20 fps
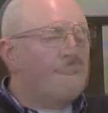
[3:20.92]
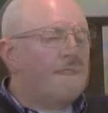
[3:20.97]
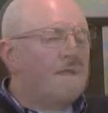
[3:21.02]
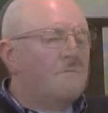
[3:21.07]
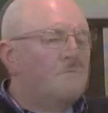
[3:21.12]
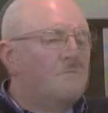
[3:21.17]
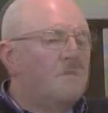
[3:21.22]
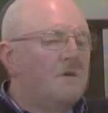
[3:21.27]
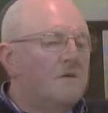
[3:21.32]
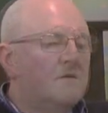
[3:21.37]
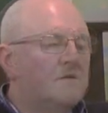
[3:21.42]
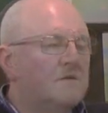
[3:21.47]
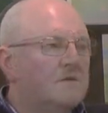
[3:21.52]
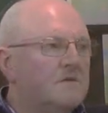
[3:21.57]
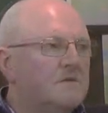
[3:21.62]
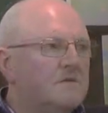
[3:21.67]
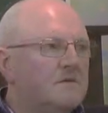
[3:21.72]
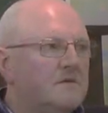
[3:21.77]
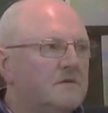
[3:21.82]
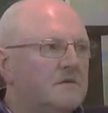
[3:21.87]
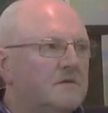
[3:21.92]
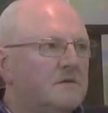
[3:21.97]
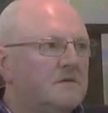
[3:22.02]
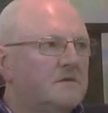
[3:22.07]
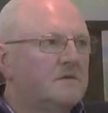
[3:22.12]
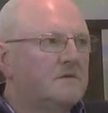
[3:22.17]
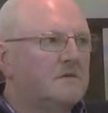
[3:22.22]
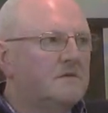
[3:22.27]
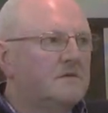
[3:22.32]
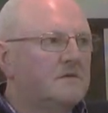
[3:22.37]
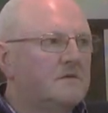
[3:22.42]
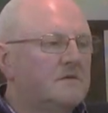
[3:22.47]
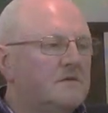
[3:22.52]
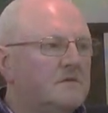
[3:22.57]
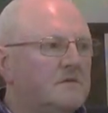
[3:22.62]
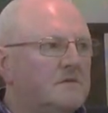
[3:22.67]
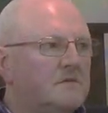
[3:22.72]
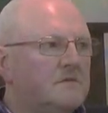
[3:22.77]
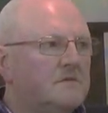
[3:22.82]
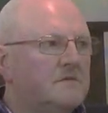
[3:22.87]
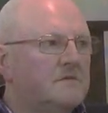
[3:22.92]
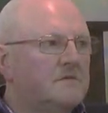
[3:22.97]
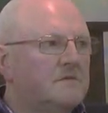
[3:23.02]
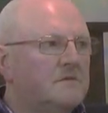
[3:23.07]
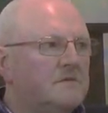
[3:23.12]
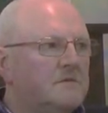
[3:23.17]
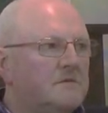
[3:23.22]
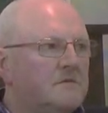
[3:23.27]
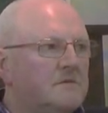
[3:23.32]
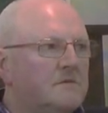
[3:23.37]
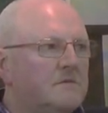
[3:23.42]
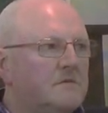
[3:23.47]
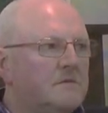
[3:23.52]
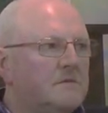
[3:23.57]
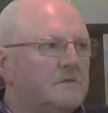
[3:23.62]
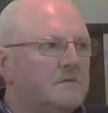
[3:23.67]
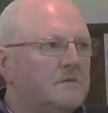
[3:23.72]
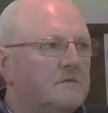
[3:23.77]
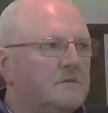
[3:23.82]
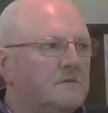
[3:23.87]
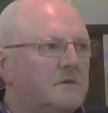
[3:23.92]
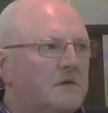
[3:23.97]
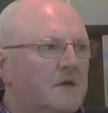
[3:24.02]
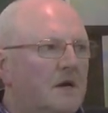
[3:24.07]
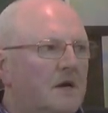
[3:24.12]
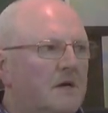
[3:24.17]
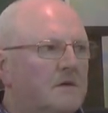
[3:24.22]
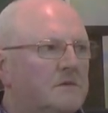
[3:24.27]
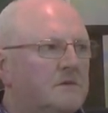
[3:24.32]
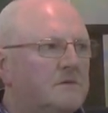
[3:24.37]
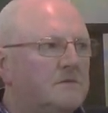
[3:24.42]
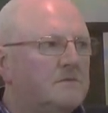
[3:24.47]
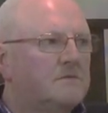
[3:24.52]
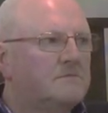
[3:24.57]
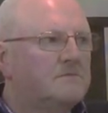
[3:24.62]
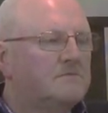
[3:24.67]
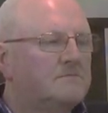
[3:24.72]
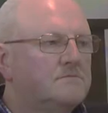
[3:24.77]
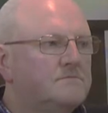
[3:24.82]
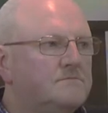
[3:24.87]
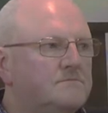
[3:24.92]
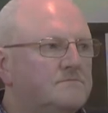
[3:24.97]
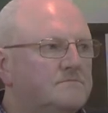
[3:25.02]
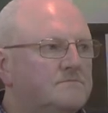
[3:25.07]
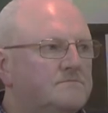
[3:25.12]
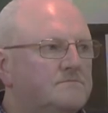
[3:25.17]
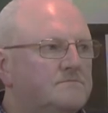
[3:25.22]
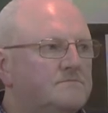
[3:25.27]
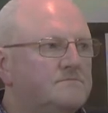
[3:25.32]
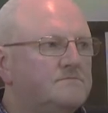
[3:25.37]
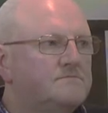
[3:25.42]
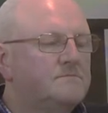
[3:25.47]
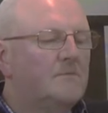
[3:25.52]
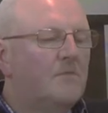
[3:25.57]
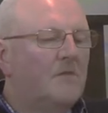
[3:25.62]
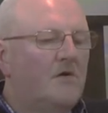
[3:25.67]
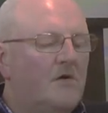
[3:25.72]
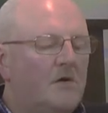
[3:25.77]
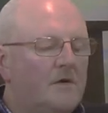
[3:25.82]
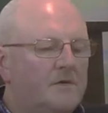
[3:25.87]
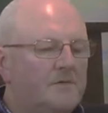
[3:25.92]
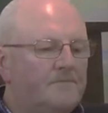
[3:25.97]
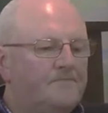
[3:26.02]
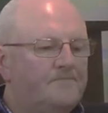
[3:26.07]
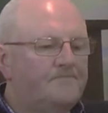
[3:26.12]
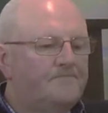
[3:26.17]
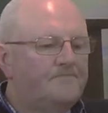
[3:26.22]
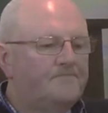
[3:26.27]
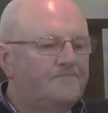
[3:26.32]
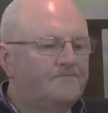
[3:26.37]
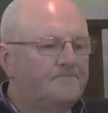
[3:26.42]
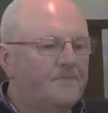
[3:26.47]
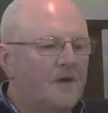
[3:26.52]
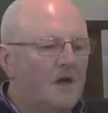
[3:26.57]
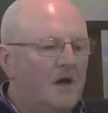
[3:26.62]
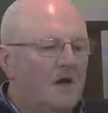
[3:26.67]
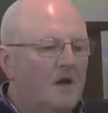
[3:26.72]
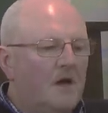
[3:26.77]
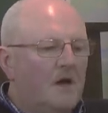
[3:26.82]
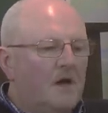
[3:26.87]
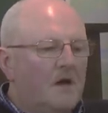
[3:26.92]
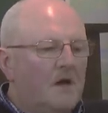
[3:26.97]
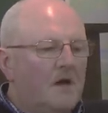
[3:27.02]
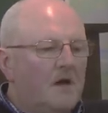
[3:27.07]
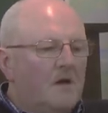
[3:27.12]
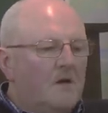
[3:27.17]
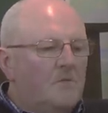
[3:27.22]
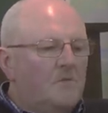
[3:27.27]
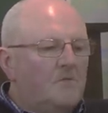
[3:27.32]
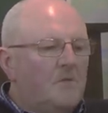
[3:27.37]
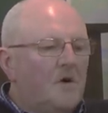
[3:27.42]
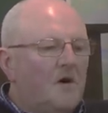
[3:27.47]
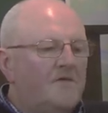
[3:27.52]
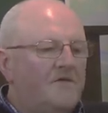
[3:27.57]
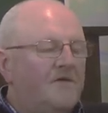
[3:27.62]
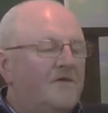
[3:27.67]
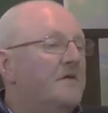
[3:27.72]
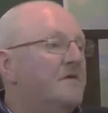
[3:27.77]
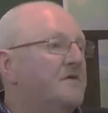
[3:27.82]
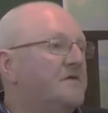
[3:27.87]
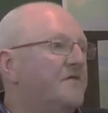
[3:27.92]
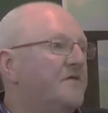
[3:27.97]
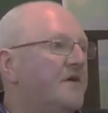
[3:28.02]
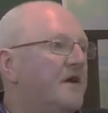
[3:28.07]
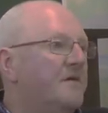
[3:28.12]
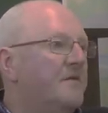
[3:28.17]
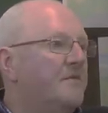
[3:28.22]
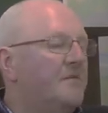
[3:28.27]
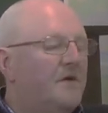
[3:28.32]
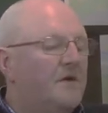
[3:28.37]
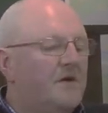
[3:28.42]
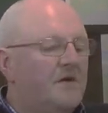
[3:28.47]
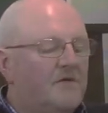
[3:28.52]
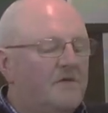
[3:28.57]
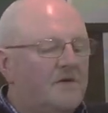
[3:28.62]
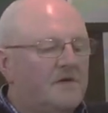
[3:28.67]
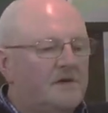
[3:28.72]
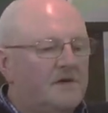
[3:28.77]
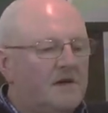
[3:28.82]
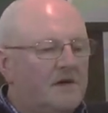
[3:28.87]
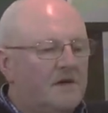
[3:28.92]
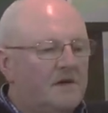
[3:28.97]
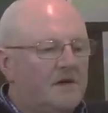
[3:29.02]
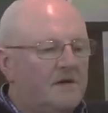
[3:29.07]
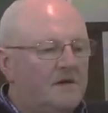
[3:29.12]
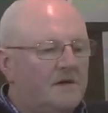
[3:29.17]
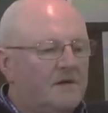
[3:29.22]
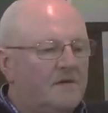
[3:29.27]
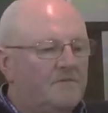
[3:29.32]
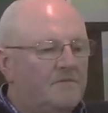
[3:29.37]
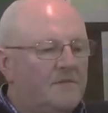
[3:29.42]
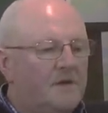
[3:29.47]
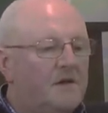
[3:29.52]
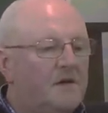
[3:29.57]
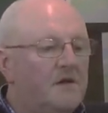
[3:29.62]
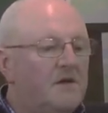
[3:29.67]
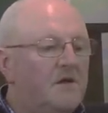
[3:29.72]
and I thought it would be an op opportunity, you know, as I'm getting a bit older now, to perhaps do something that I'd missed out on when I was younger.